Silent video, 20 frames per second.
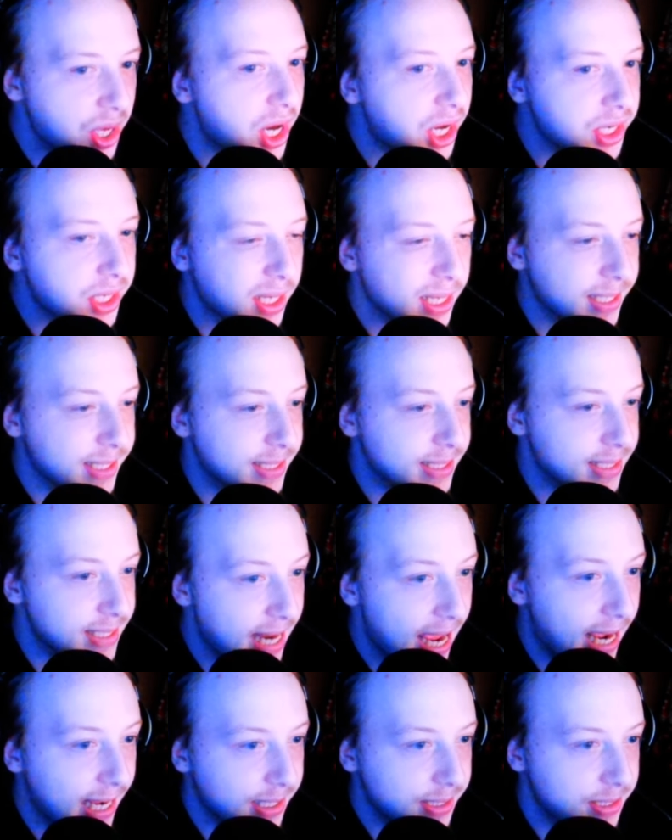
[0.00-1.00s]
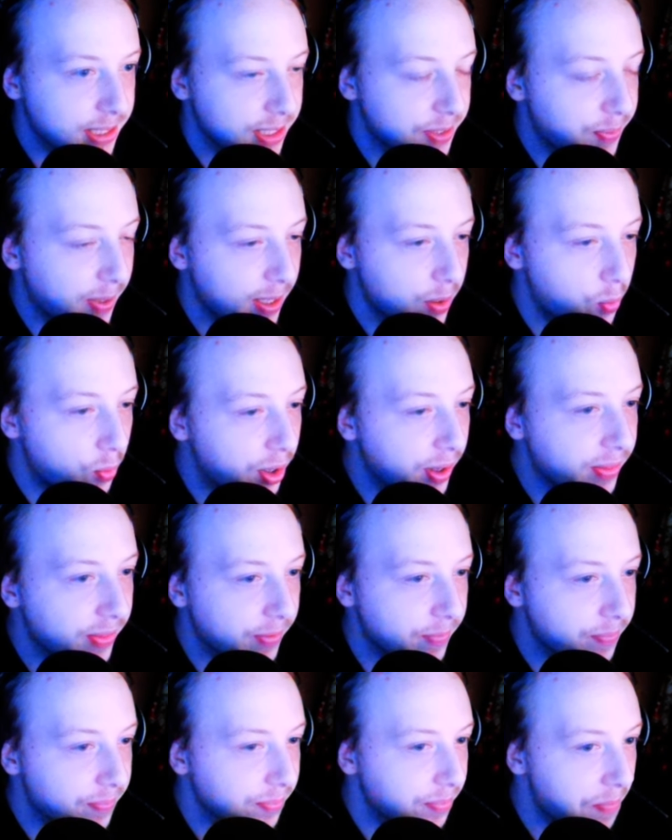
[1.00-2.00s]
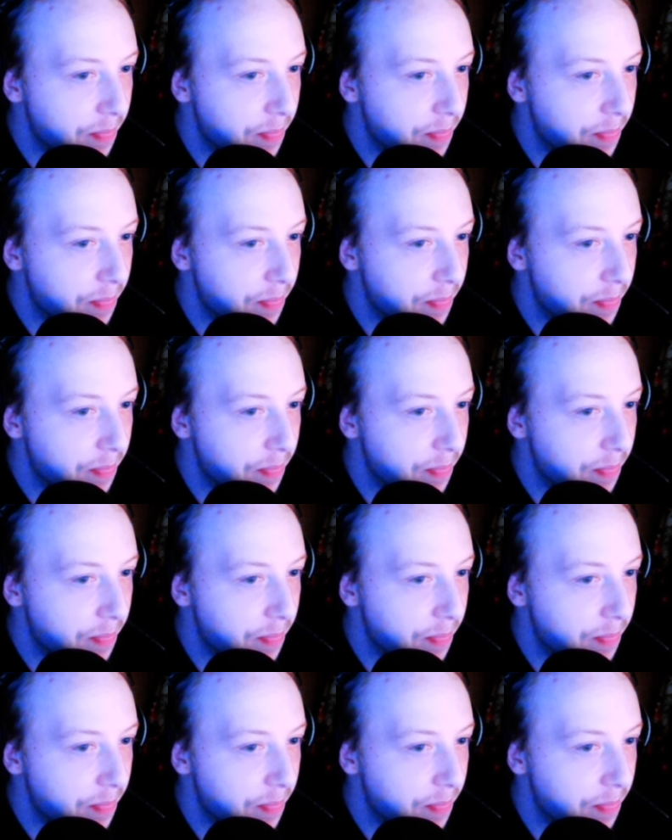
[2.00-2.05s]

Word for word: gun is nasty. It's probably one of the